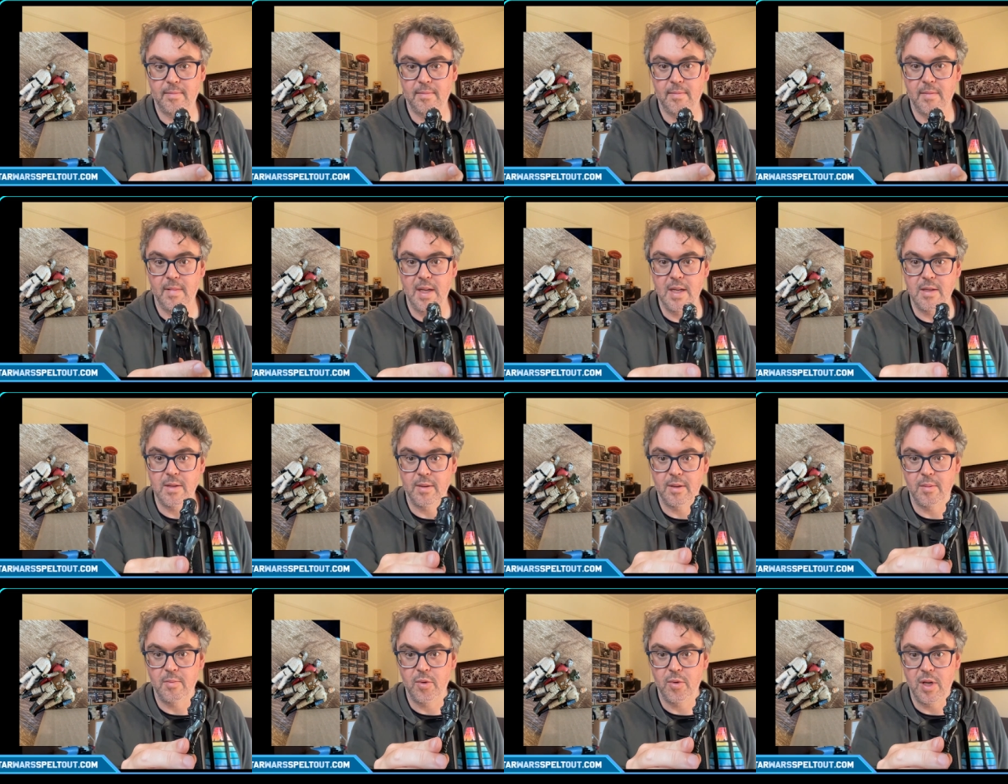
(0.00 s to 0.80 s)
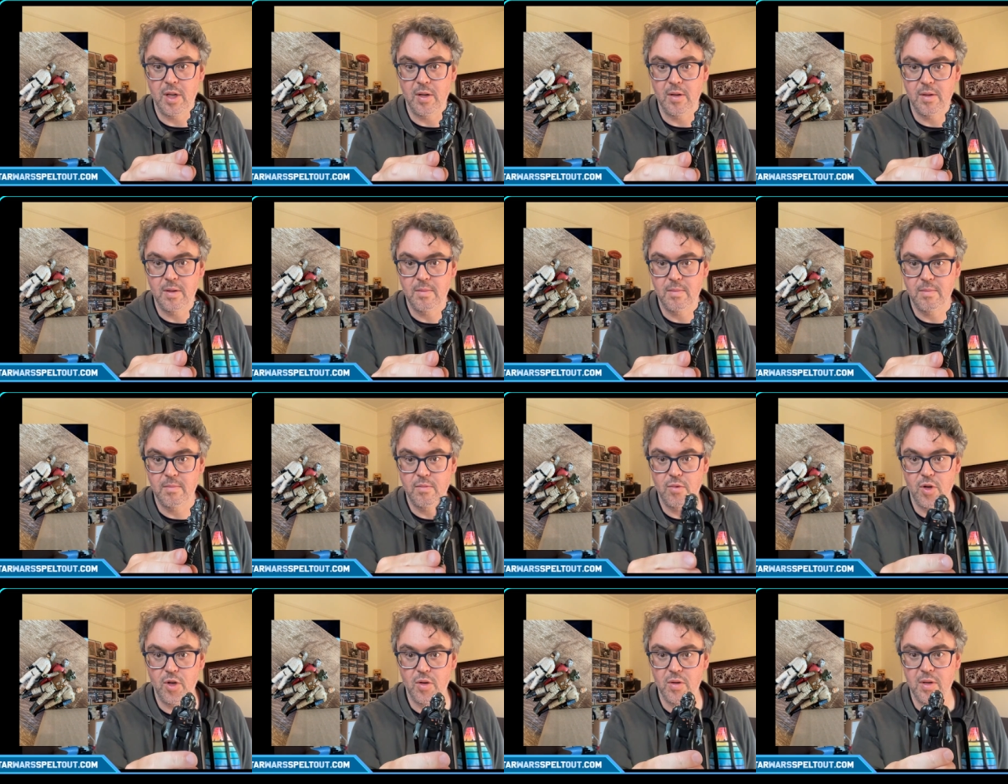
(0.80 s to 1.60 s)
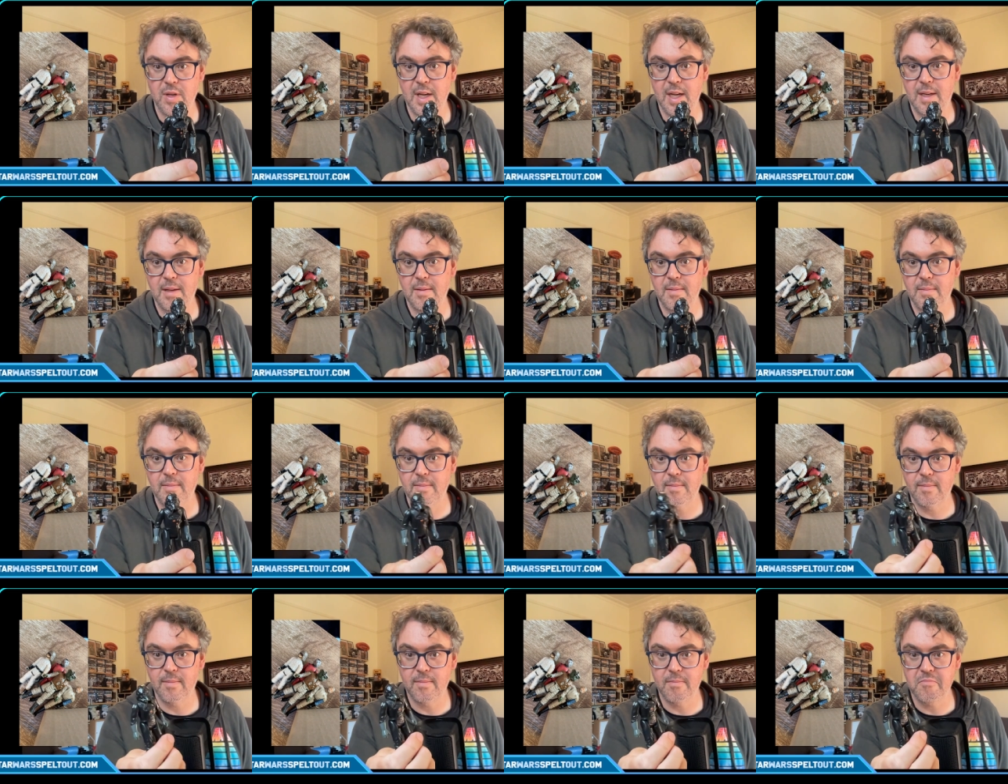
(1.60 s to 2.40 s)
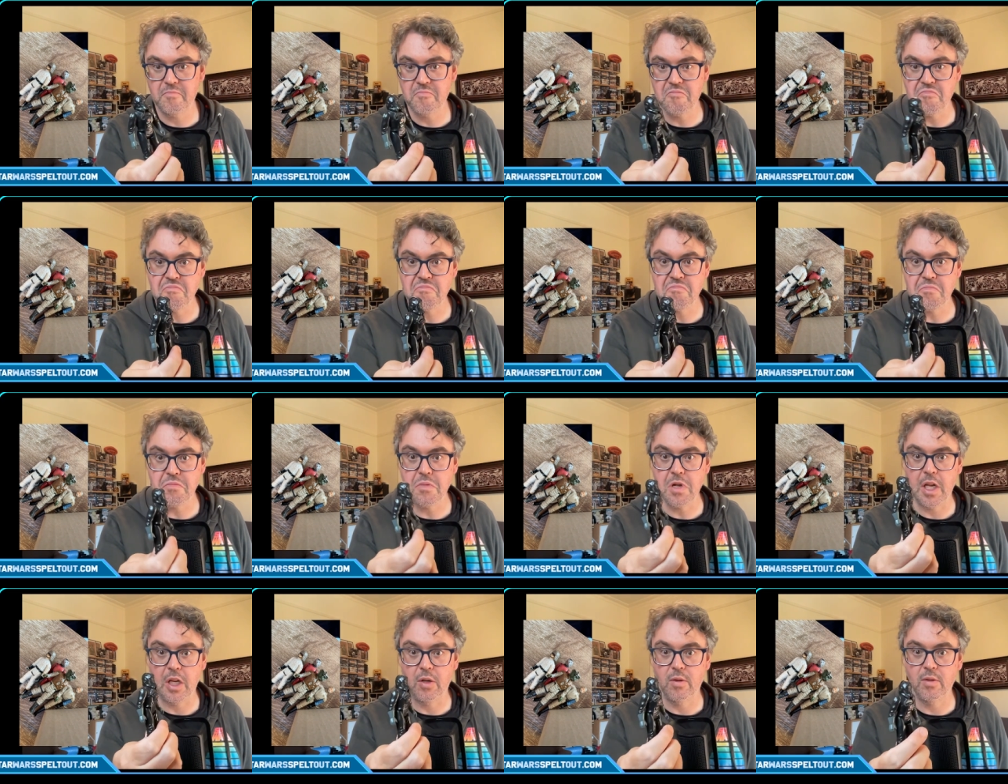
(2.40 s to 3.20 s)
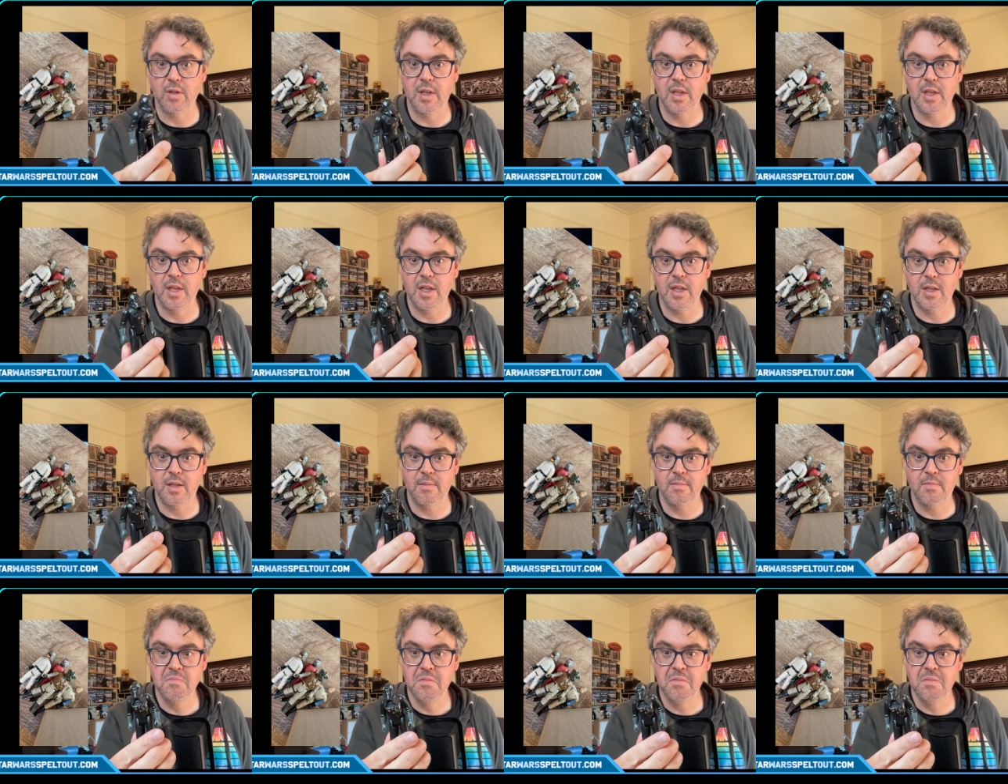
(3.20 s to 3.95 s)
He's looking pretty good, pretty good Nick, in good condition.